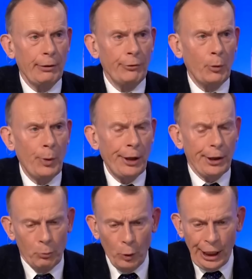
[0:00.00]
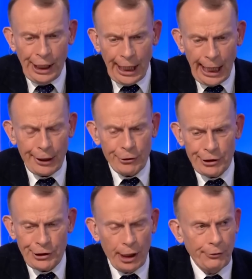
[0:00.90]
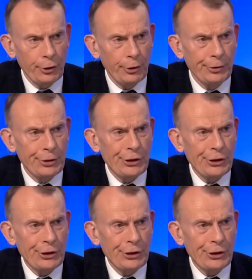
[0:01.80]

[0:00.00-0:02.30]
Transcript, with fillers: cover, wearing a woolly hat this afternoon,